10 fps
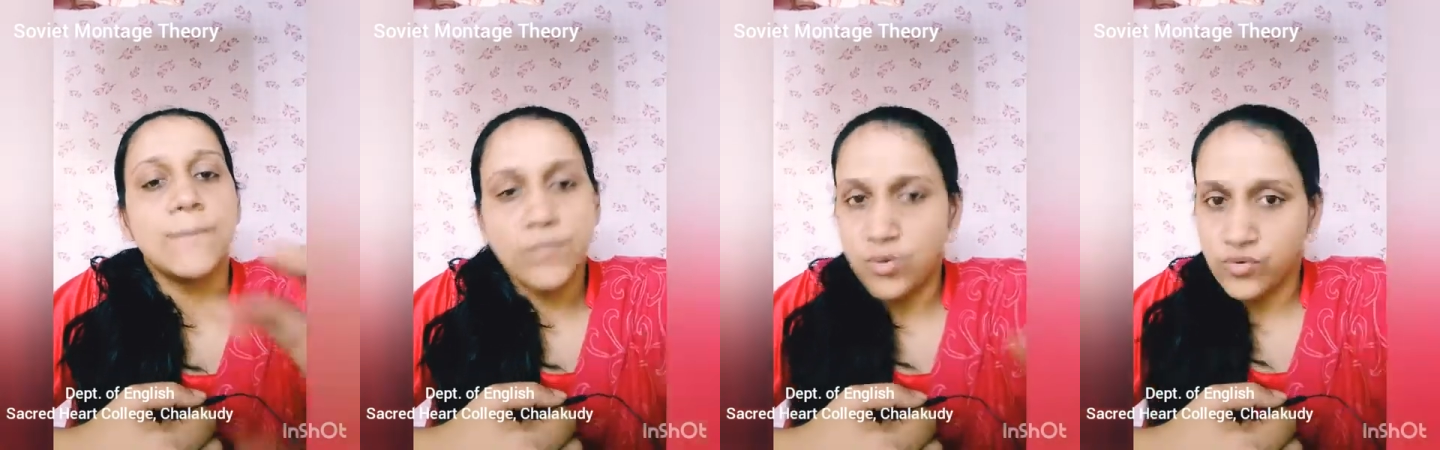
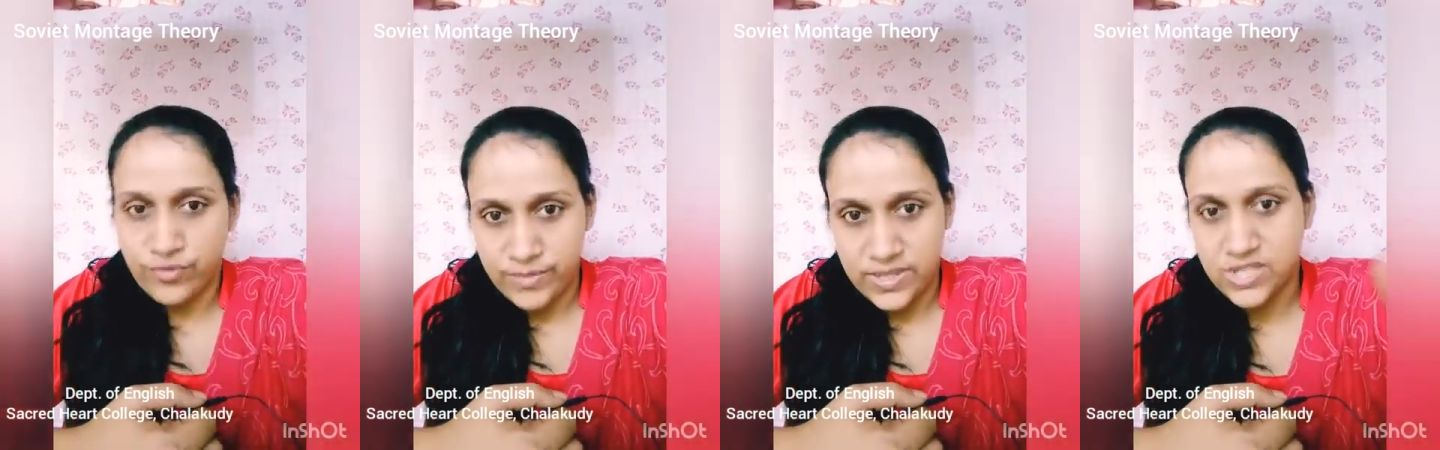
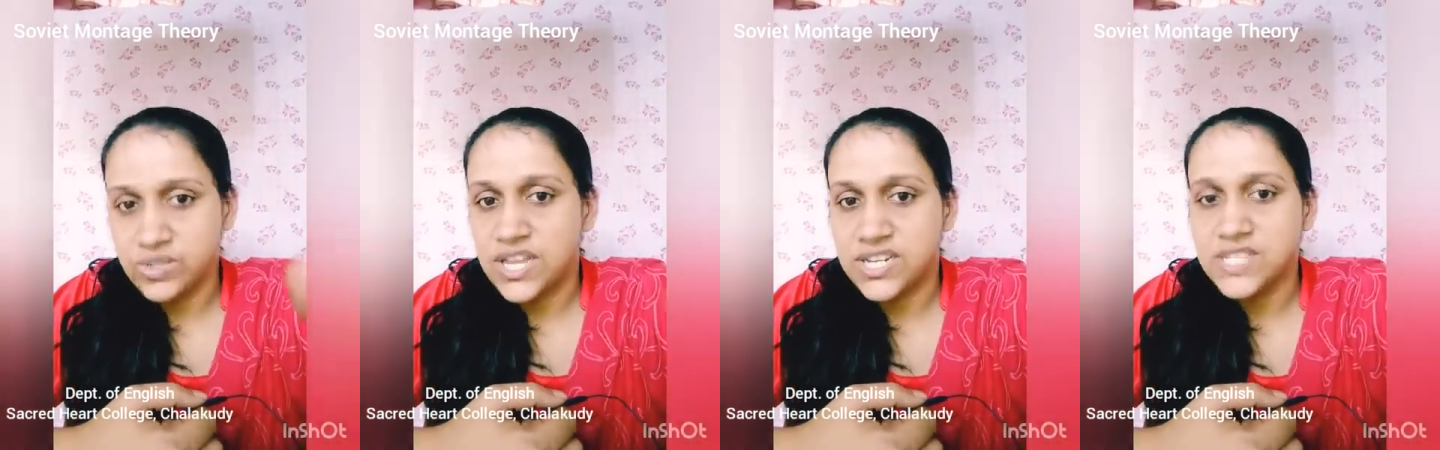movement. So
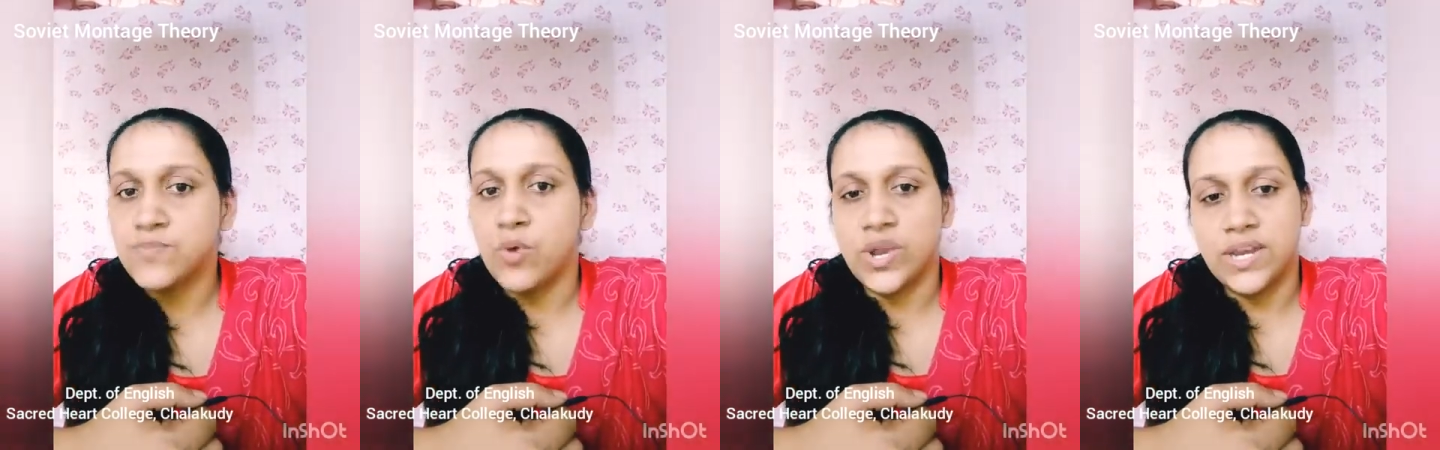that is
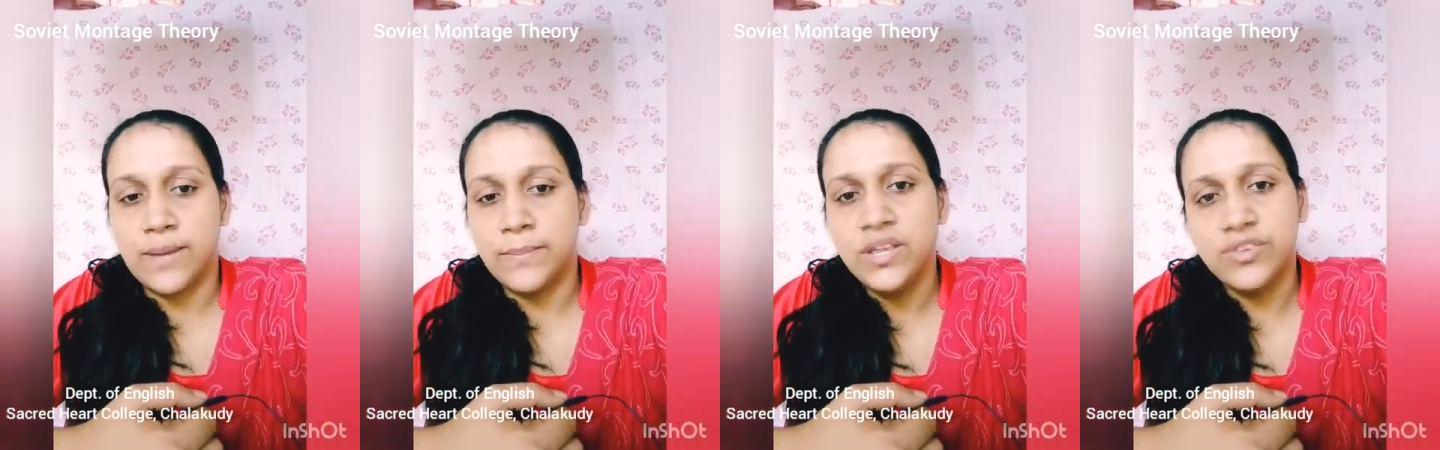point
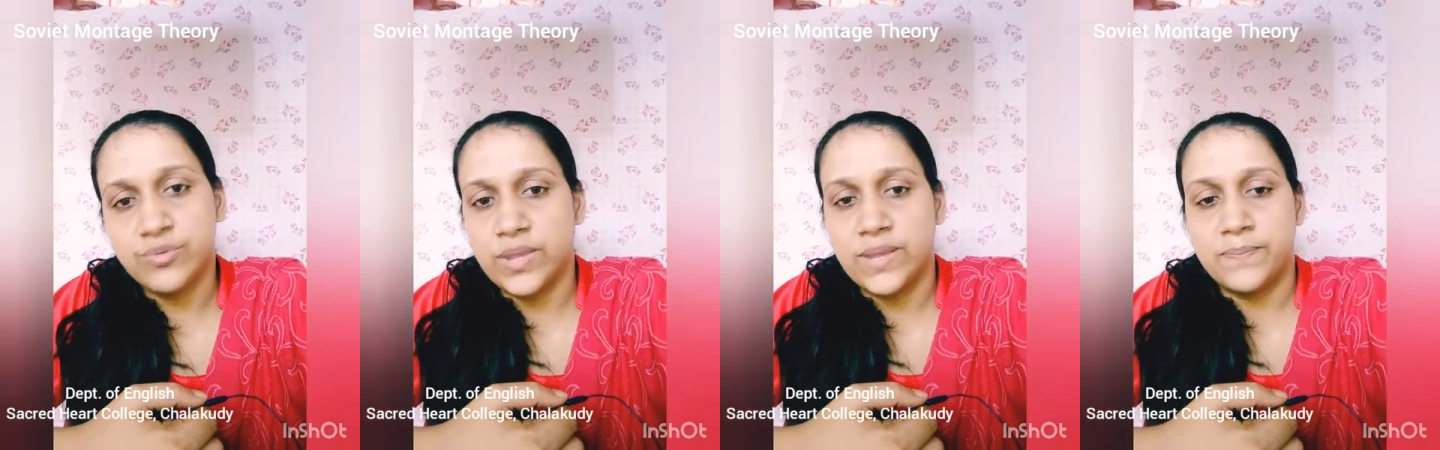number
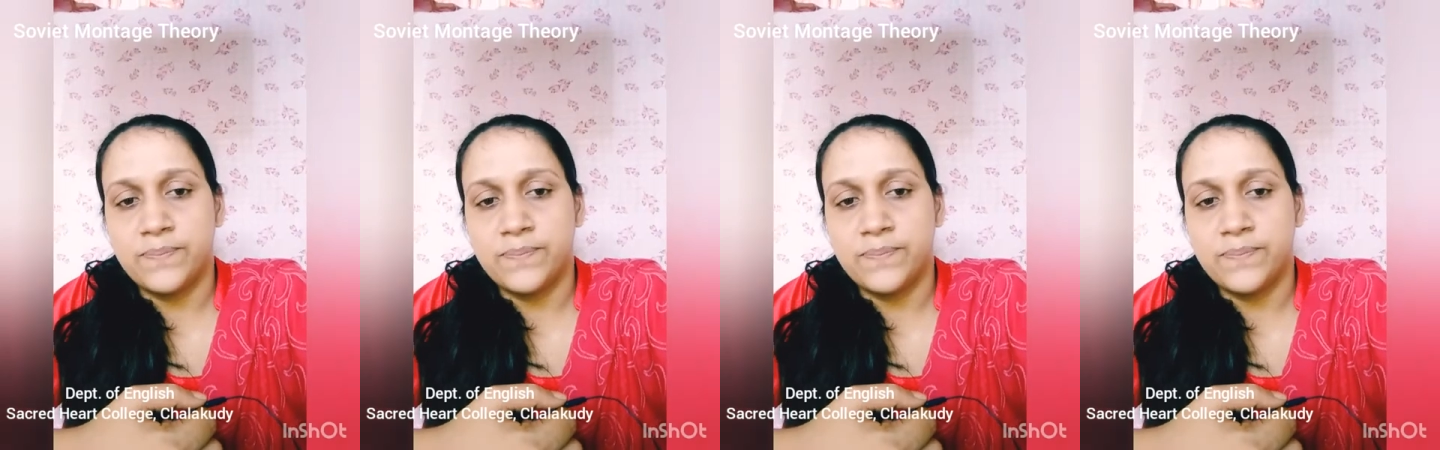3.